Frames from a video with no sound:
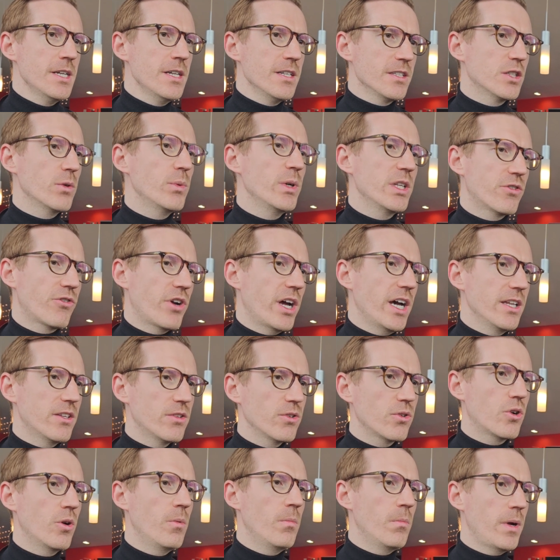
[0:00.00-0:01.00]
So we try
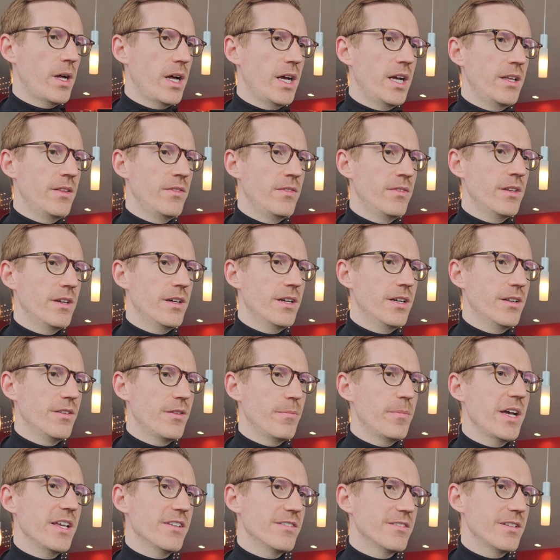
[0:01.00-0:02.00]
to combine
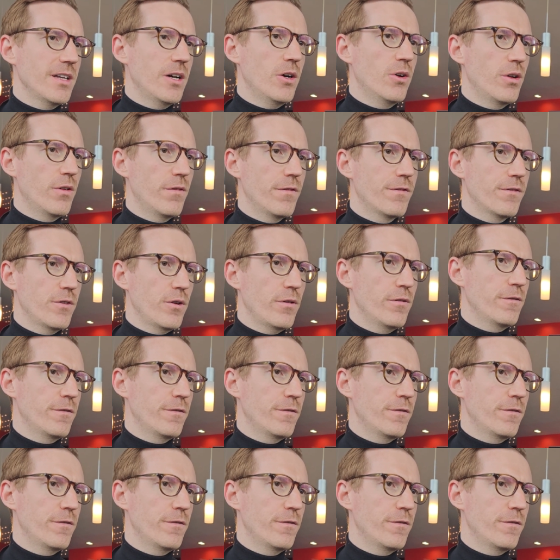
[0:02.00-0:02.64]
the best out of